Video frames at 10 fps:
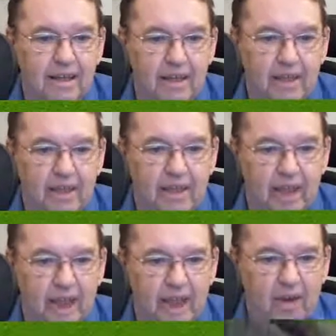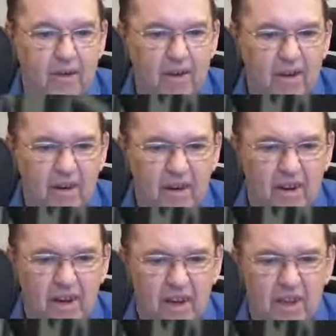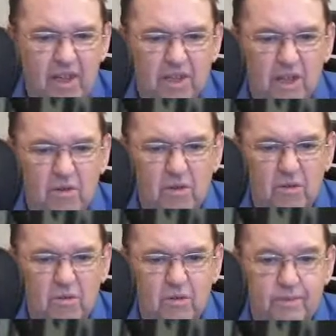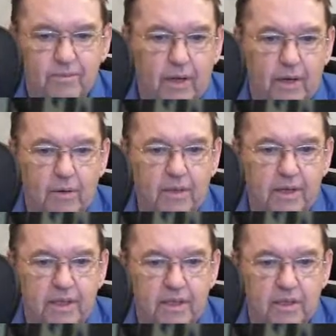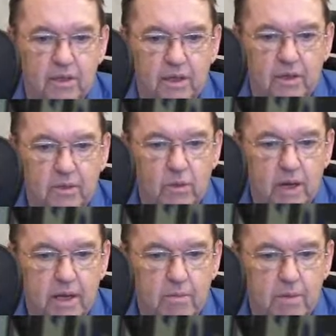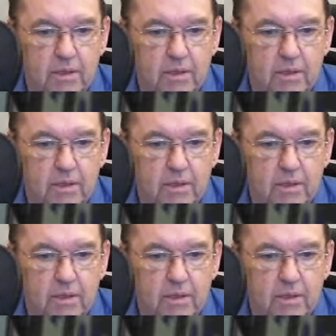there. So now these are in the way, but